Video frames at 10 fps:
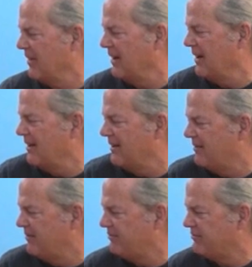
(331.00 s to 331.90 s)

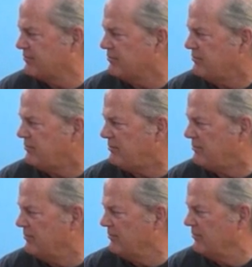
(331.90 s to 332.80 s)

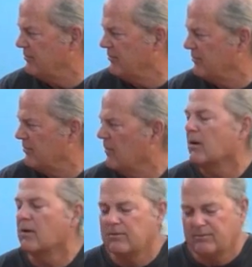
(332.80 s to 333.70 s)

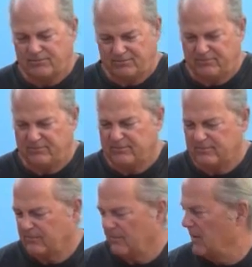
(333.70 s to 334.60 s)

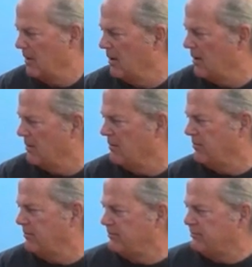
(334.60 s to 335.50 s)

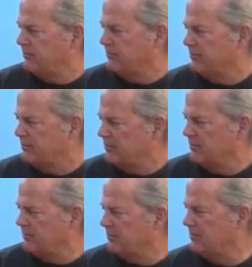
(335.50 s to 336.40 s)

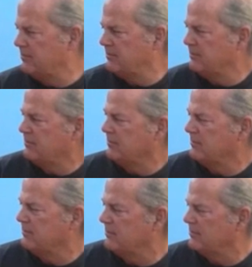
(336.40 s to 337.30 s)

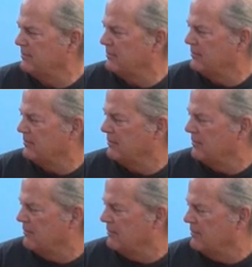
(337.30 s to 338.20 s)

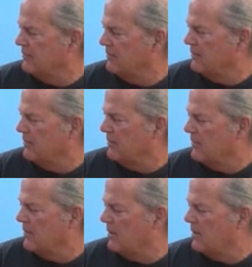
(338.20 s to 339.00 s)
The person shown says nothing.